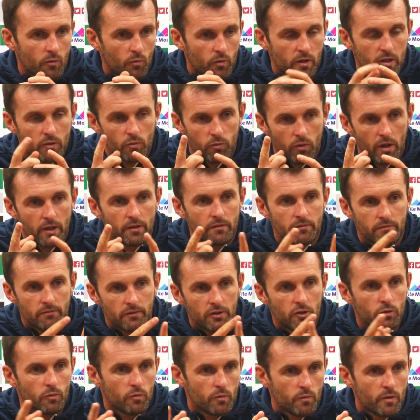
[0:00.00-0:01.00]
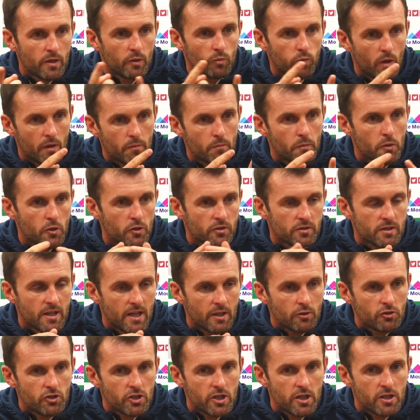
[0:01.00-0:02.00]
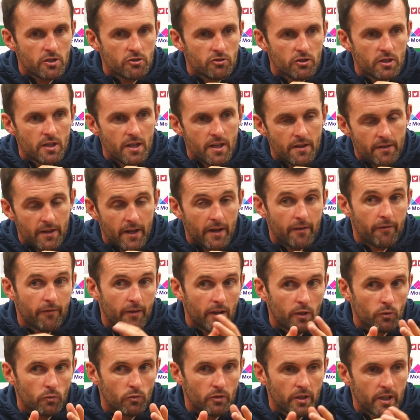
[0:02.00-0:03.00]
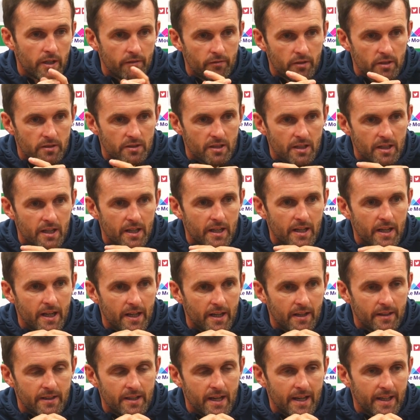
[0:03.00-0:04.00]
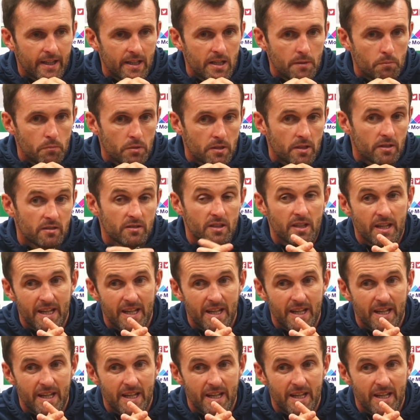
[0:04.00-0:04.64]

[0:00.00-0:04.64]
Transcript: We had one, you know, we made one personnel change that I felt would have given us an attacking impetus.